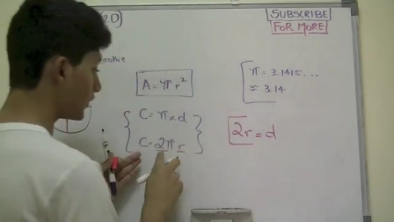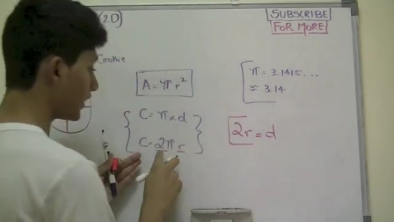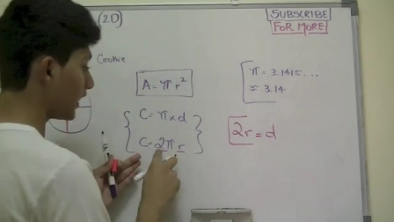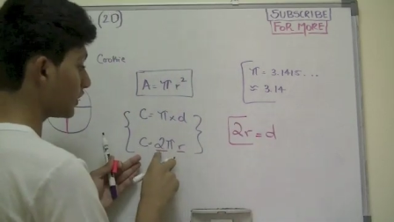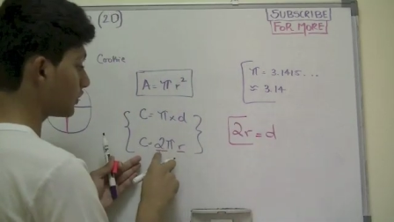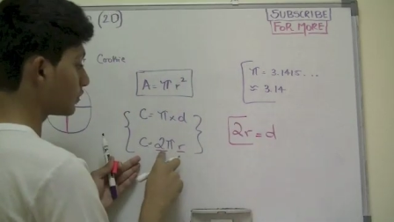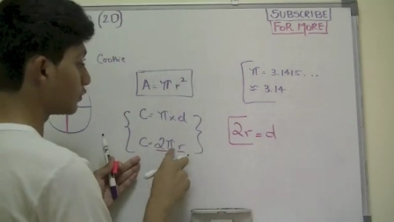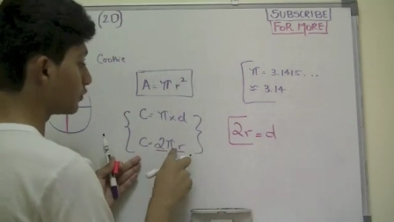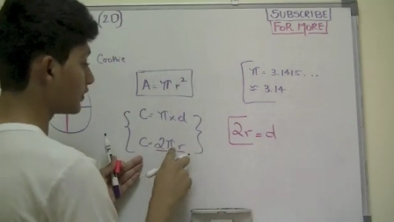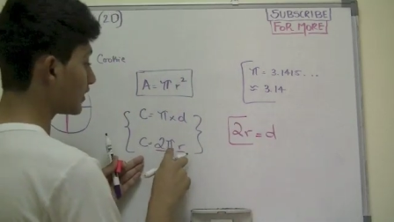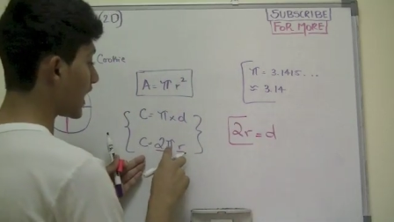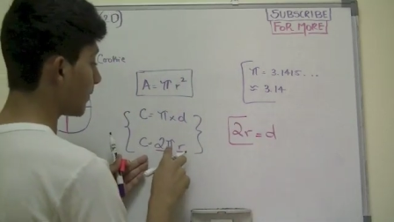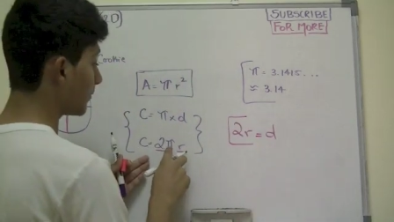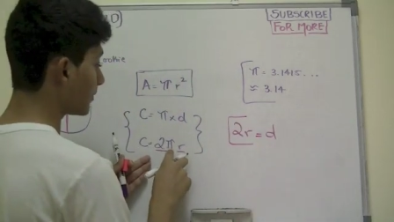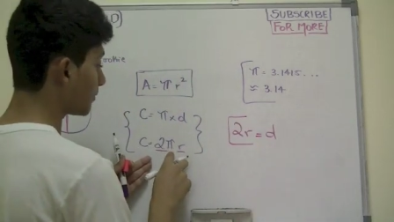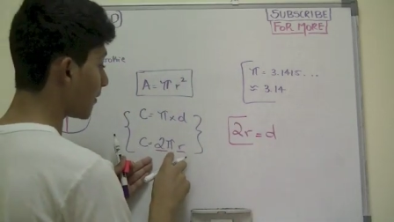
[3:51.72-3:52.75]
saying 2
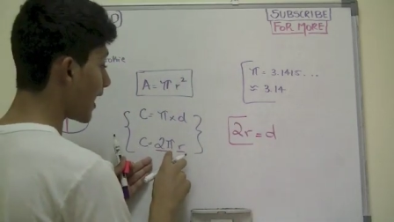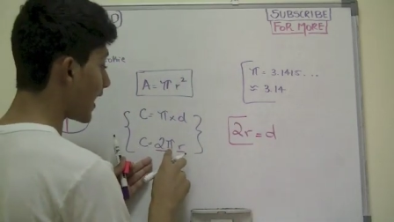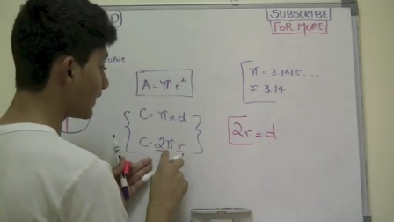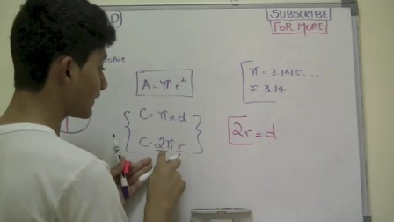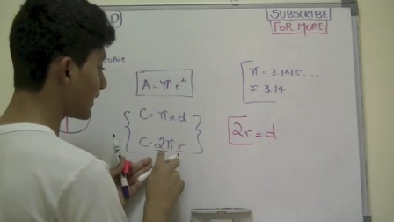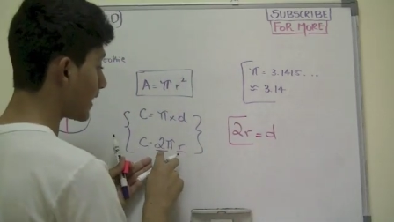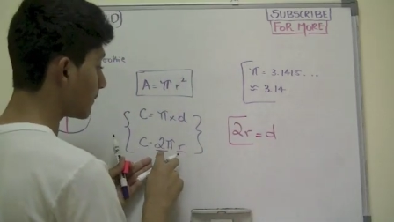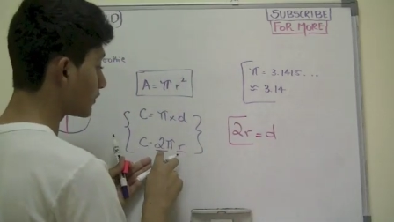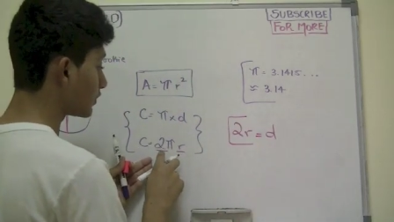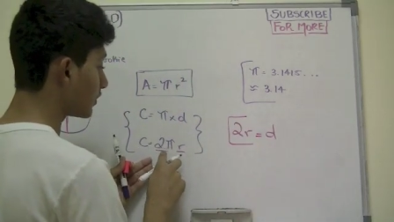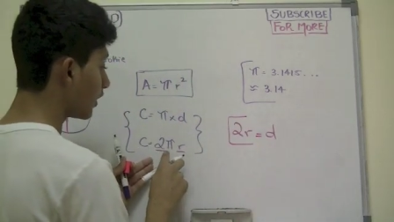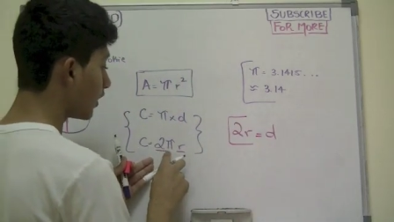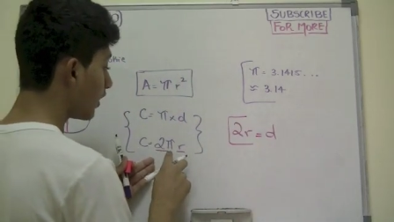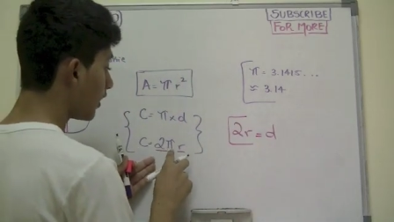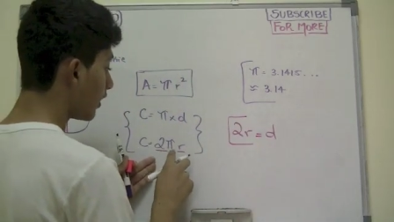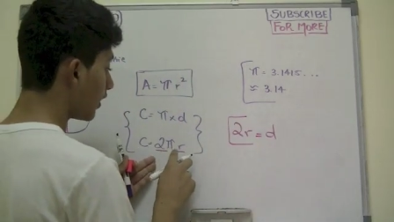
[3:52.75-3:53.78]
times pi times
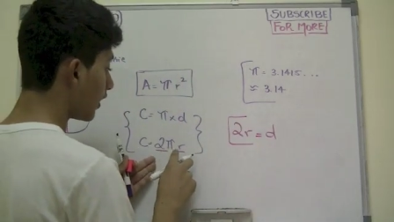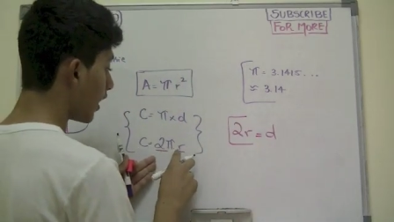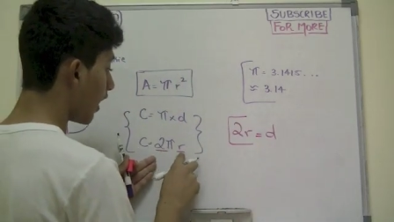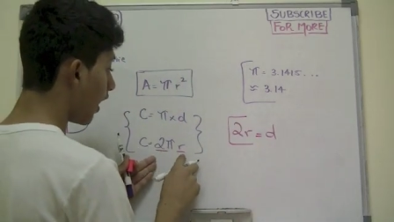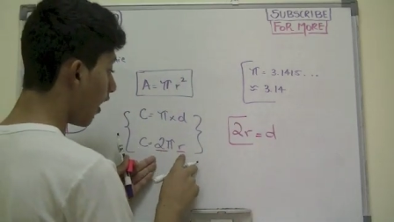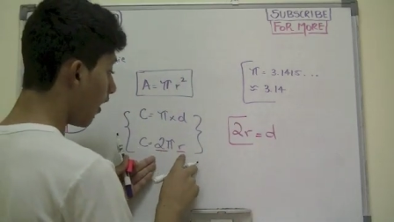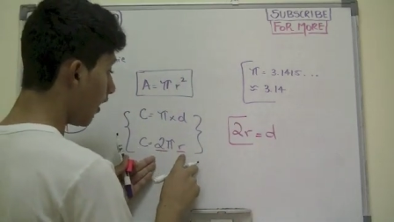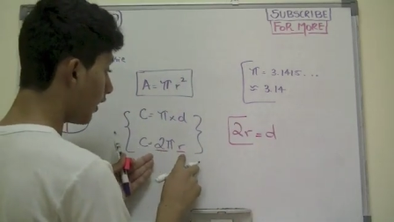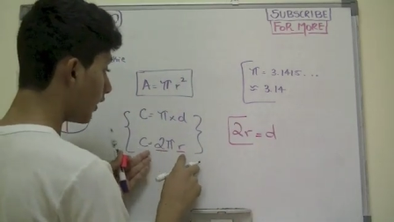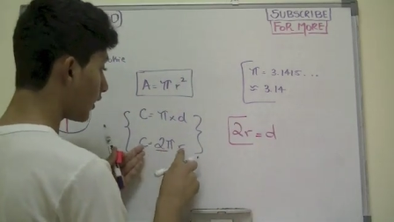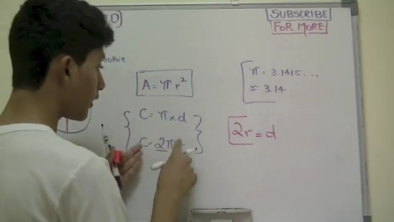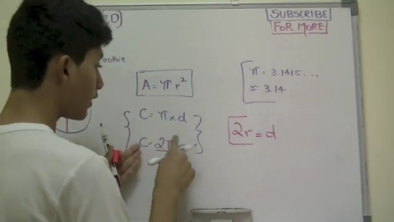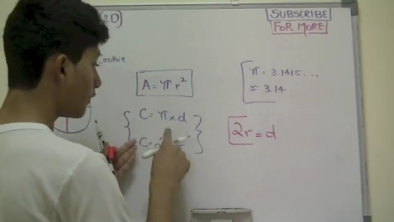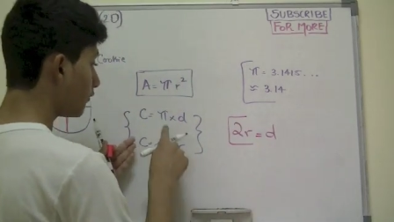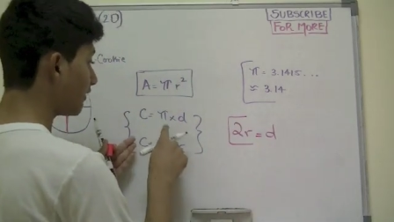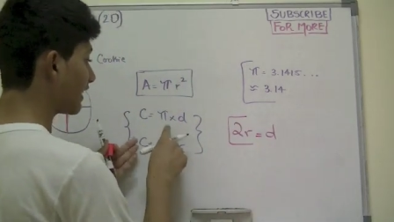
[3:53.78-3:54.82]
uh, r,
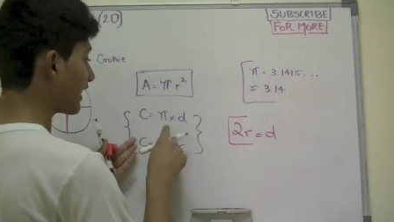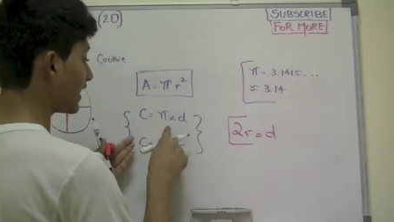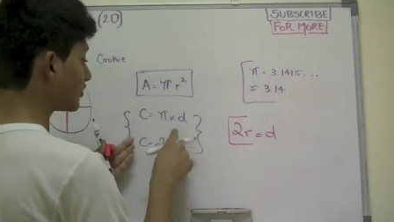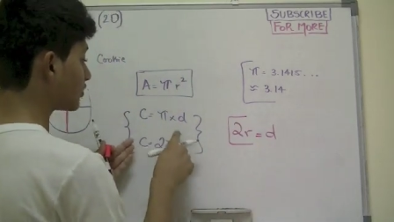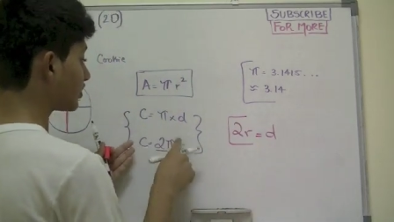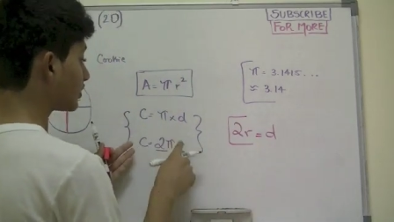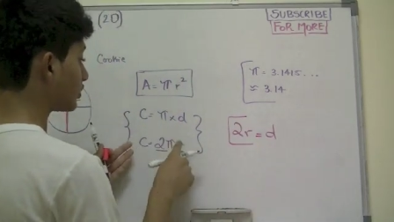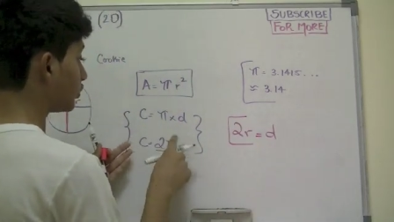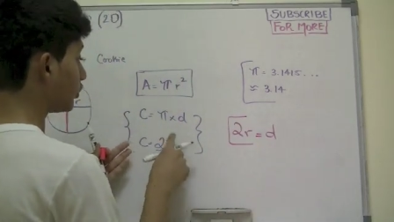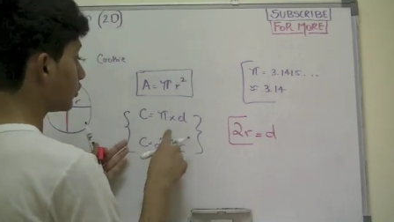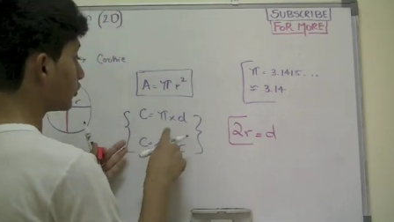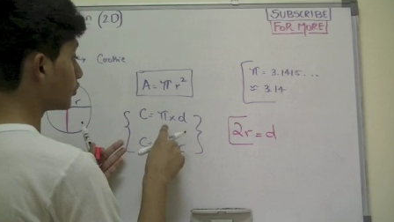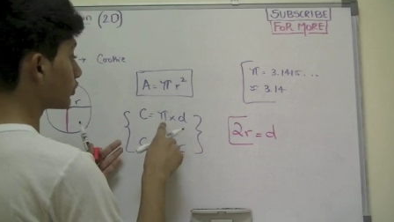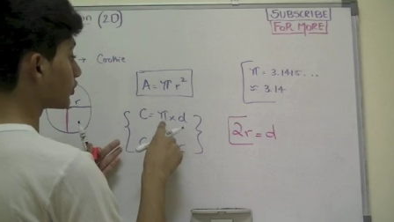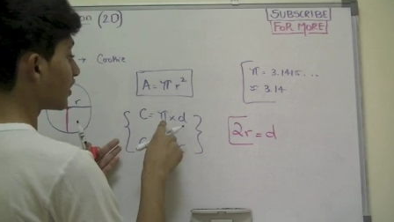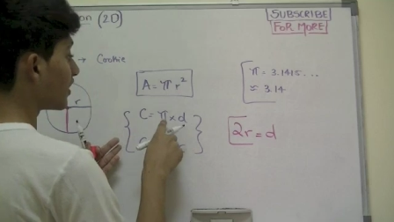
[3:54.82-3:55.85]
we can just
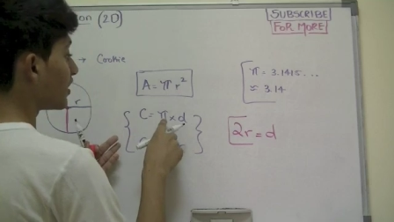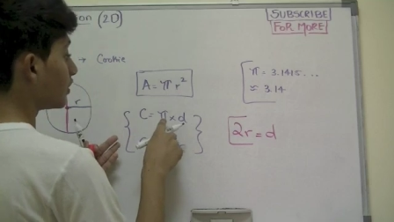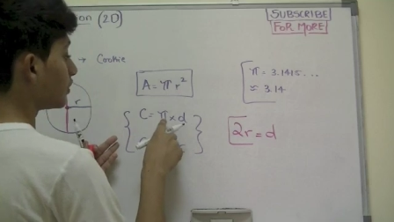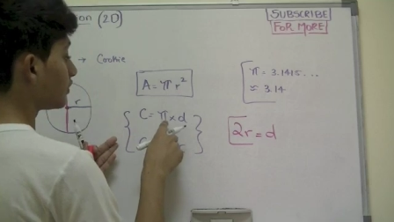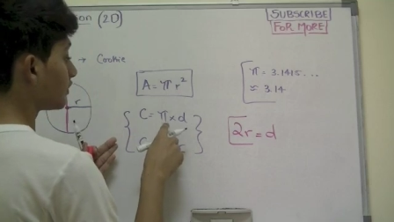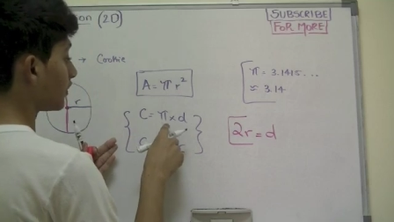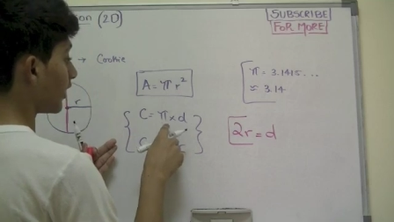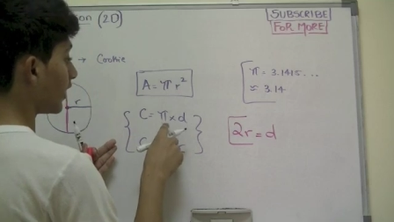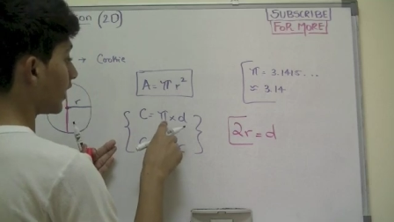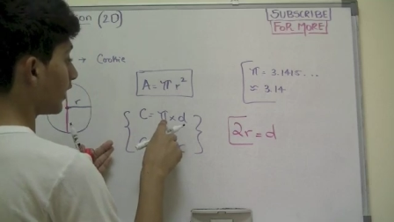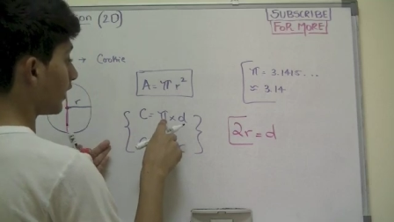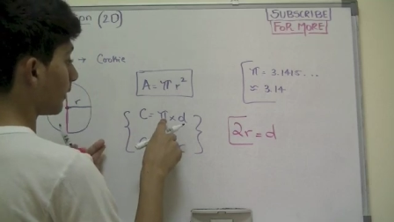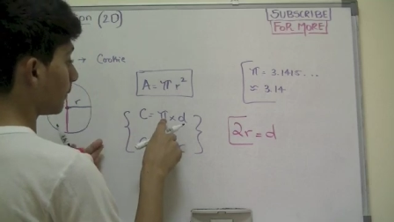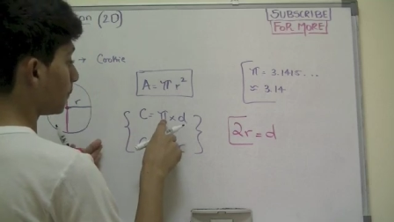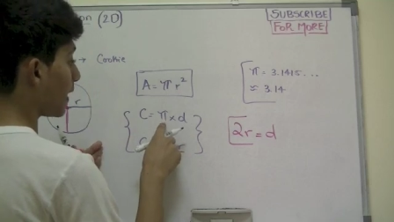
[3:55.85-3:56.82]
use uh,